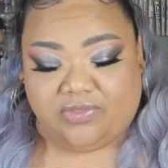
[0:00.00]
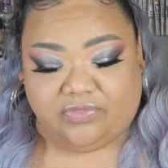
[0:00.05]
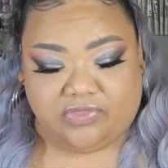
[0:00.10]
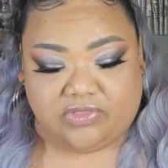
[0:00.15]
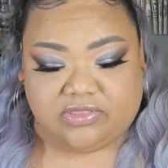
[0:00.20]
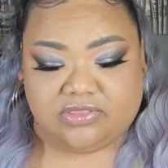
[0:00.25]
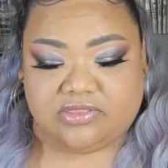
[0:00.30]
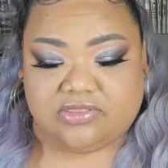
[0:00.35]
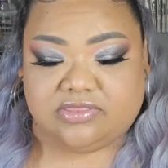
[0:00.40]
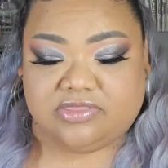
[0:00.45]

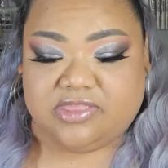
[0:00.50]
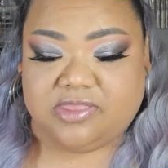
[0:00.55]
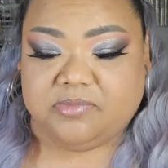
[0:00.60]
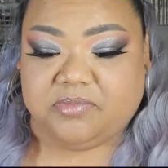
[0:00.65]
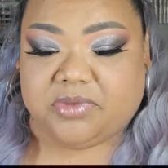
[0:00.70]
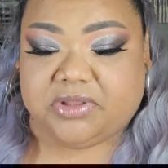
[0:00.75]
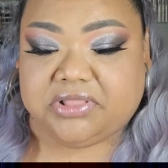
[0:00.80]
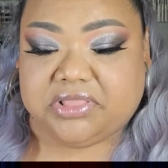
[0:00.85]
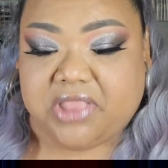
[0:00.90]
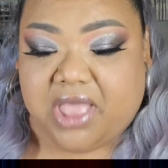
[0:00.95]
this is the
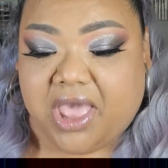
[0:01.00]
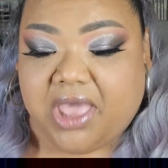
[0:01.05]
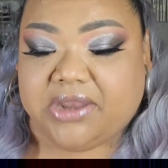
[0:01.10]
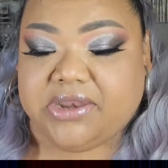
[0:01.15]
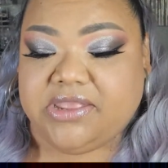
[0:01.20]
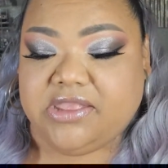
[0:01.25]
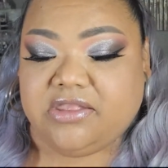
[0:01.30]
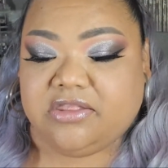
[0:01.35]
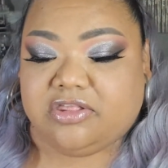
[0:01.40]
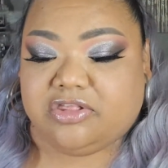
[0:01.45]

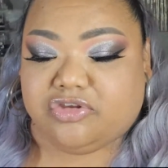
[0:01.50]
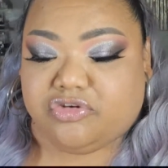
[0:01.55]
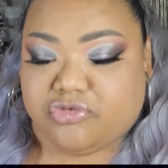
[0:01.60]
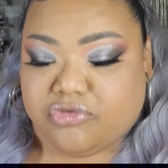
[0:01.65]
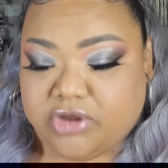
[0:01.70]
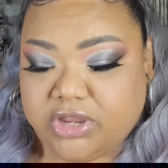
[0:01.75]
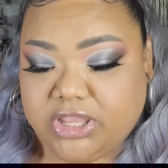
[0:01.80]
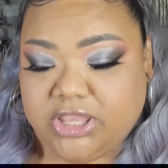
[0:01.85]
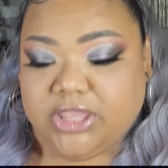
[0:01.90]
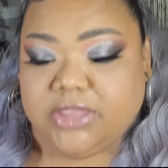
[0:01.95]
Milani
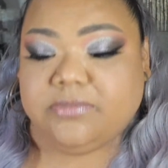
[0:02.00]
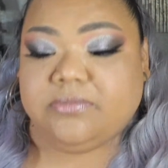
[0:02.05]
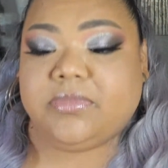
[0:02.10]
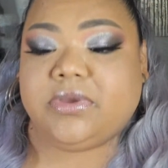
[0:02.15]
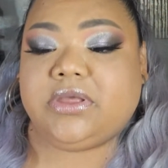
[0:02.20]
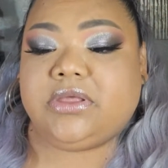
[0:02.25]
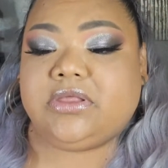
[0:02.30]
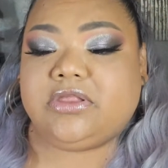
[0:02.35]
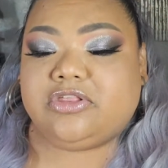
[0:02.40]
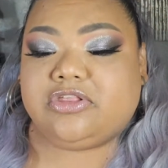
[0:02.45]
Scream
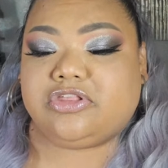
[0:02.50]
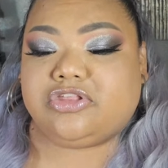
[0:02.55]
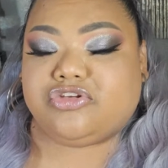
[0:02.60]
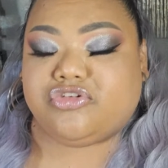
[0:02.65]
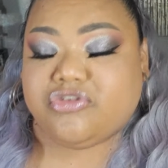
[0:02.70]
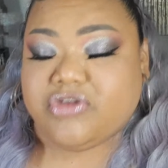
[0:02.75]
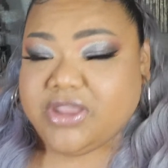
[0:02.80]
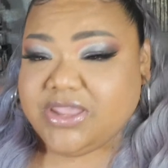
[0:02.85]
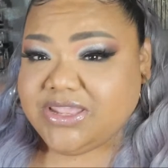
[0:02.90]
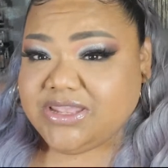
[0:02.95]

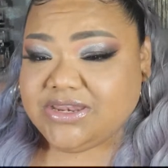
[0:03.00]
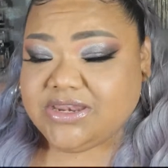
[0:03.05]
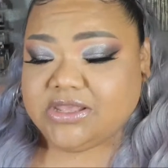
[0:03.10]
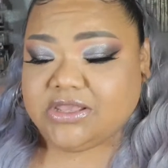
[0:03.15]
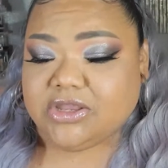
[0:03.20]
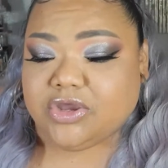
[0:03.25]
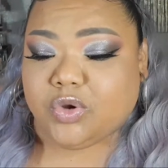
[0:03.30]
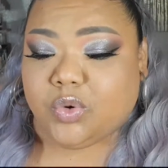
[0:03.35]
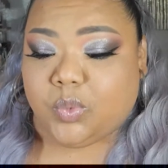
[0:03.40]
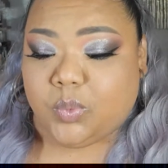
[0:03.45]
Screen
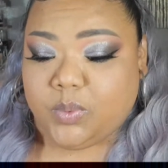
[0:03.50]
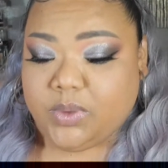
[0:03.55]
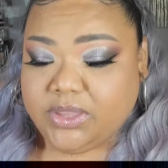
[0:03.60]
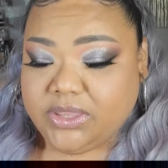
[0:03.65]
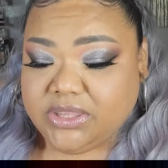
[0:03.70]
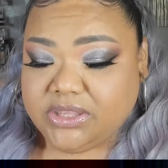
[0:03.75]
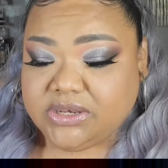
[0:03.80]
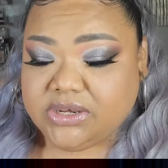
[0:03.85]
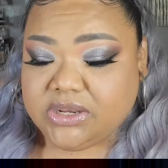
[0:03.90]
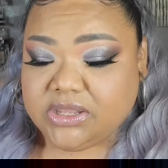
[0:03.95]

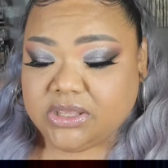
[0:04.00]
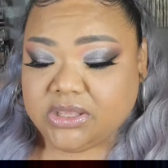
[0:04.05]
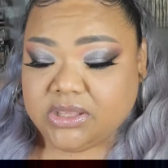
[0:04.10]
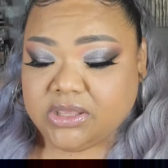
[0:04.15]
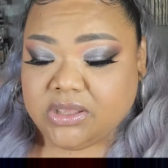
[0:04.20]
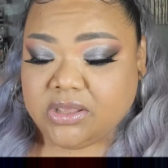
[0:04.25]
Queen